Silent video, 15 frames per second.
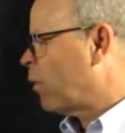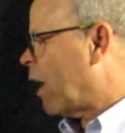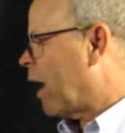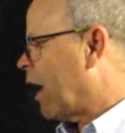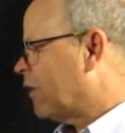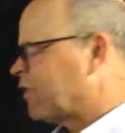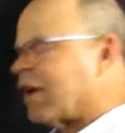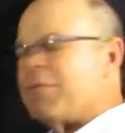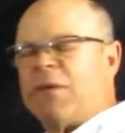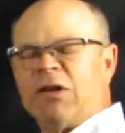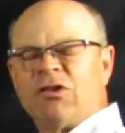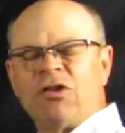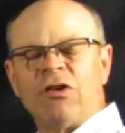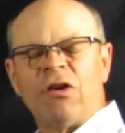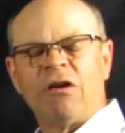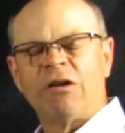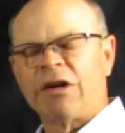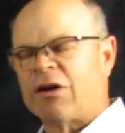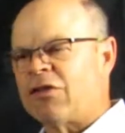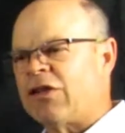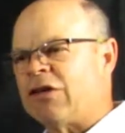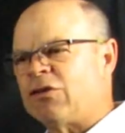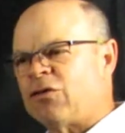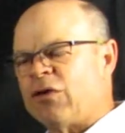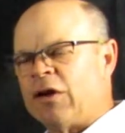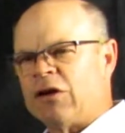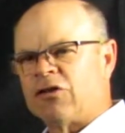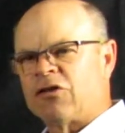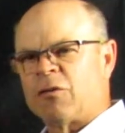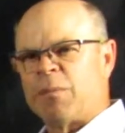As I mentioned earlier, these
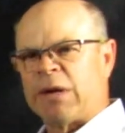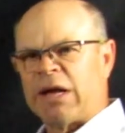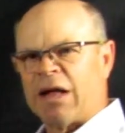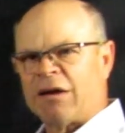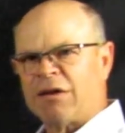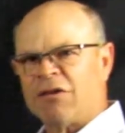fillers have been out